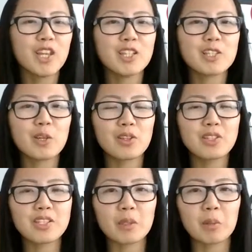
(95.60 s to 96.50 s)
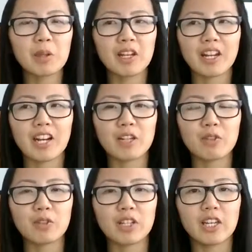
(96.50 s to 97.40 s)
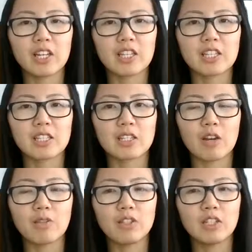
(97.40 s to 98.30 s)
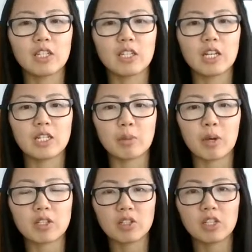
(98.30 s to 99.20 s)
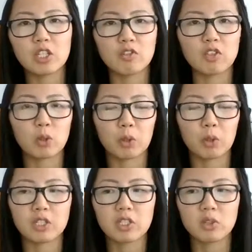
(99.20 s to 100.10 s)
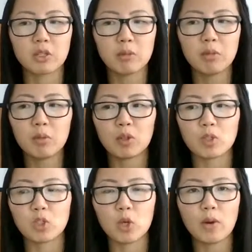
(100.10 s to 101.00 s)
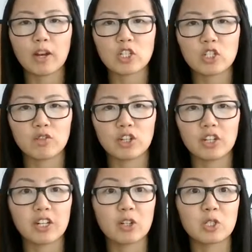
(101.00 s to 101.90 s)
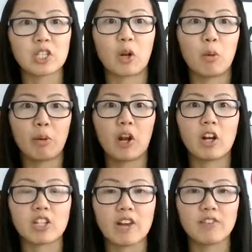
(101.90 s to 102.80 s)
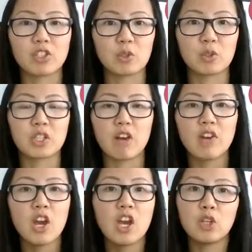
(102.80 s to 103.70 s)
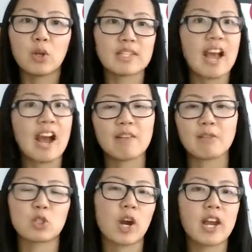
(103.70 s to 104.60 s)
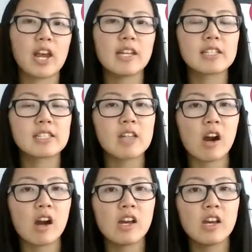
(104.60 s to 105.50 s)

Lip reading: so this is something that I kind of feel like is definitely, it depends on the individual person. So some people are so extroverted, they're just like, oh my gosh, I have this new stuff, you guys have to try it. And it's not